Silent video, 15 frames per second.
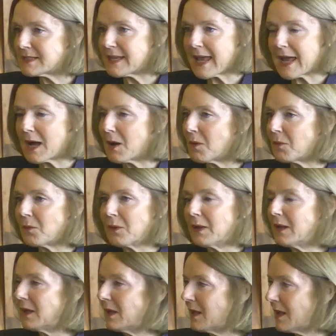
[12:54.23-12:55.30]
is now
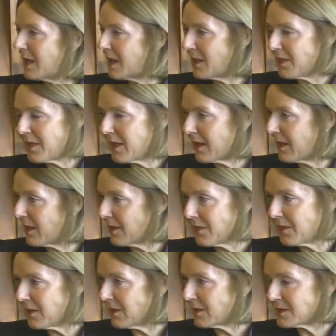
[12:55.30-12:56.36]
the,
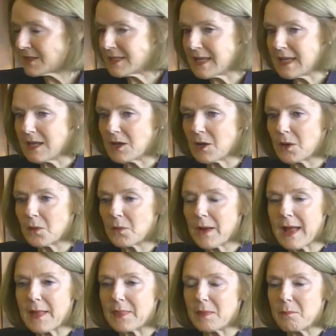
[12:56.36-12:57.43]
the CEO
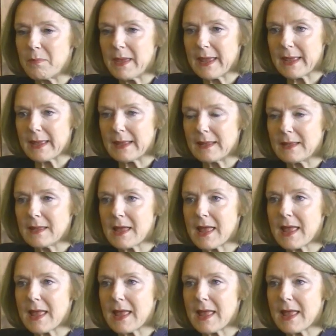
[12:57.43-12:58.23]
at the Bay.